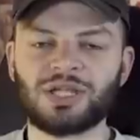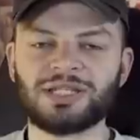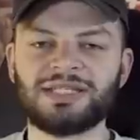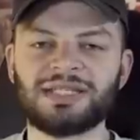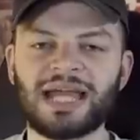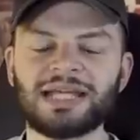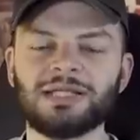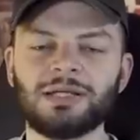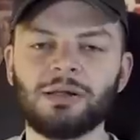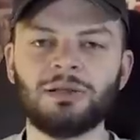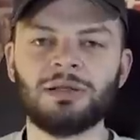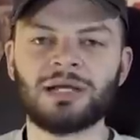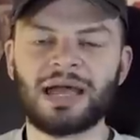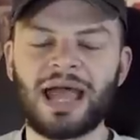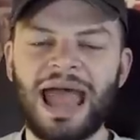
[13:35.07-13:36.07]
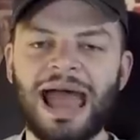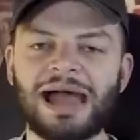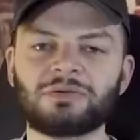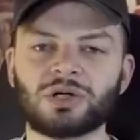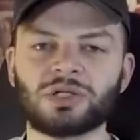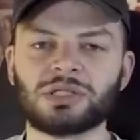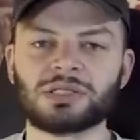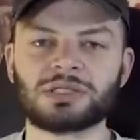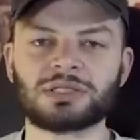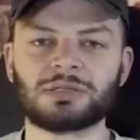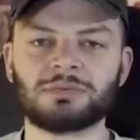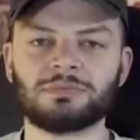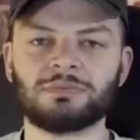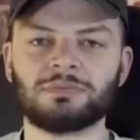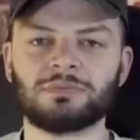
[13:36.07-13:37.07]
to Daniel
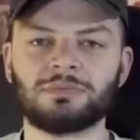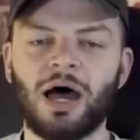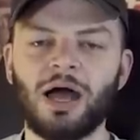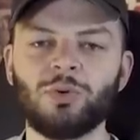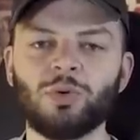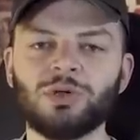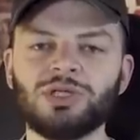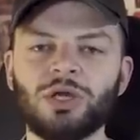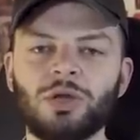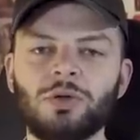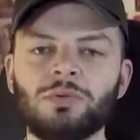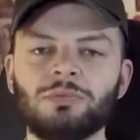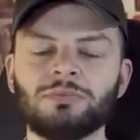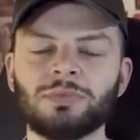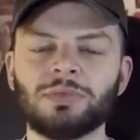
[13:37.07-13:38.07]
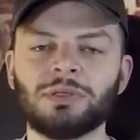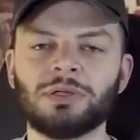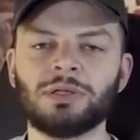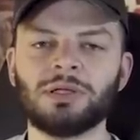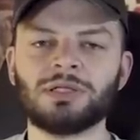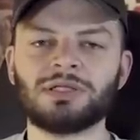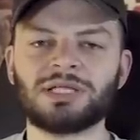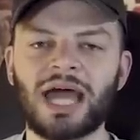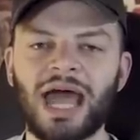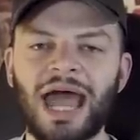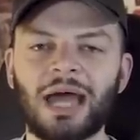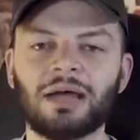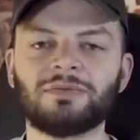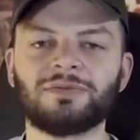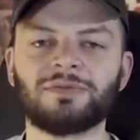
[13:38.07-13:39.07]
Aarons. I want you to
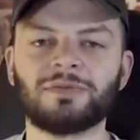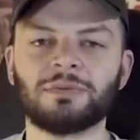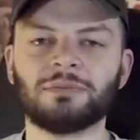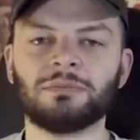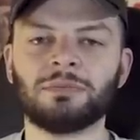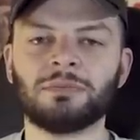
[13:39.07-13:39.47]
have